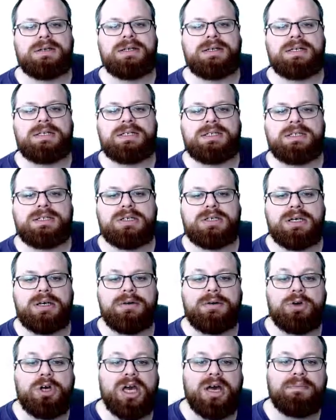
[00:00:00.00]
that
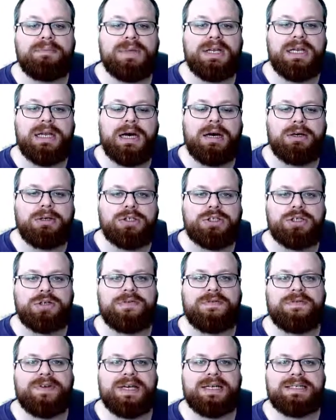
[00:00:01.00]
can be
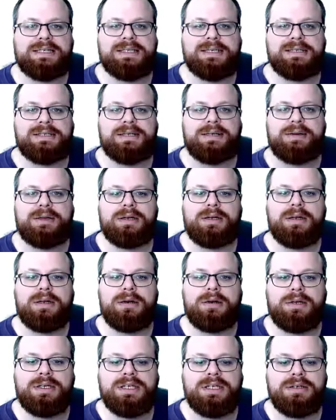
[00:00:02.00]
larger faces in the
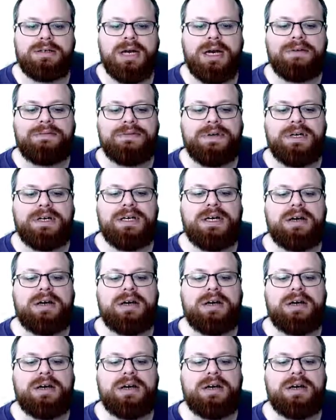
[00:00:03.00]
Delaunay graph